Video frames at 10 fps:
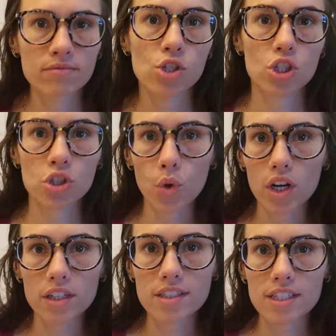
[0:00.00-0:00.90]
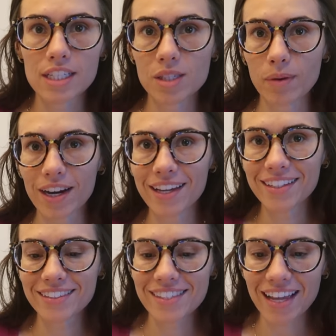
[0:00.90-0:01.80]
short
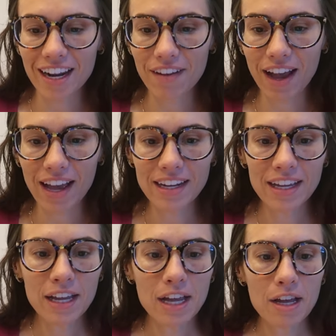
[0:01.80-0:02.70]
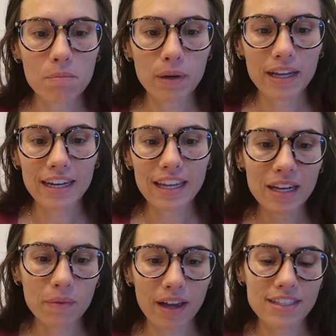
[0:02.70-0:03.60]
experience that I've had. But anyway,